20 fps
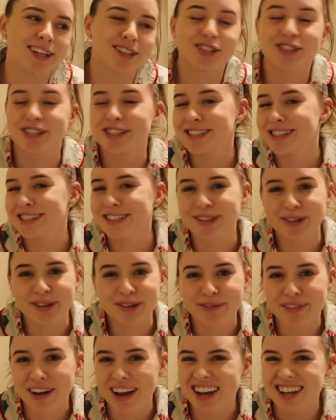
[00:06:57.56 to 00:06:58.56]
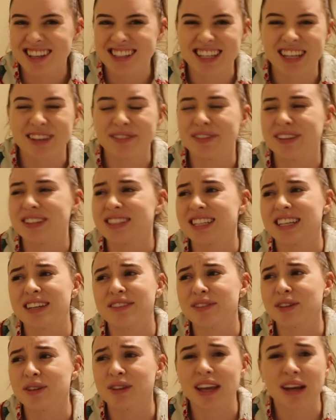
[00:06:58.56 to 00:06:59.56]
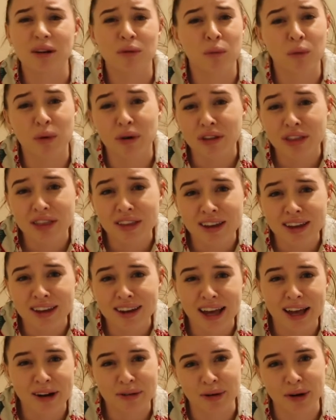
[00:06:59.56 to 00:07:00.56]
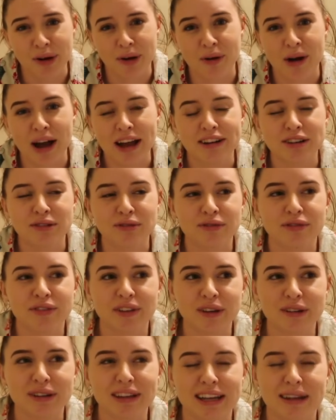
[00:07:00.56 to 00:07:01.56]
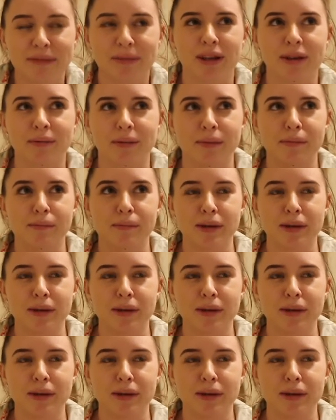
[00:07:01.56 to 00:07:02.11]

just your advice, if it's even like worth it. I don't know. I don't feel like I'm gonna be